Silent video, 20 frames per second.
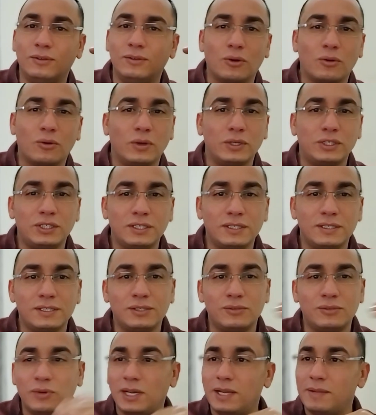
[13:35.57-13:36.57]
your
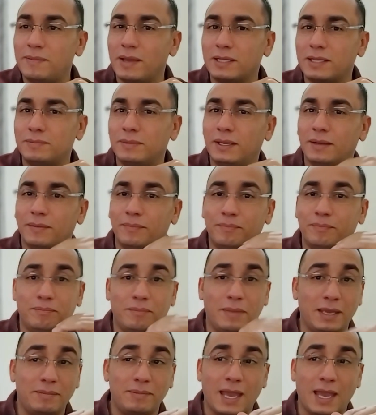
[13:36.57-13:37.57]
questions really make me
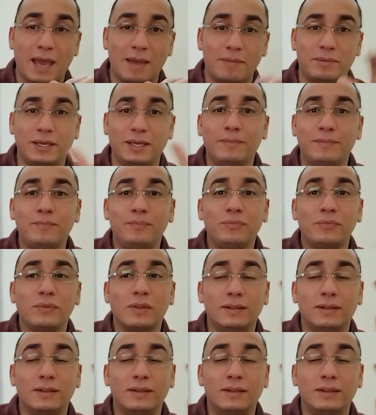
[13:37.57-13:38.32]
make me happy.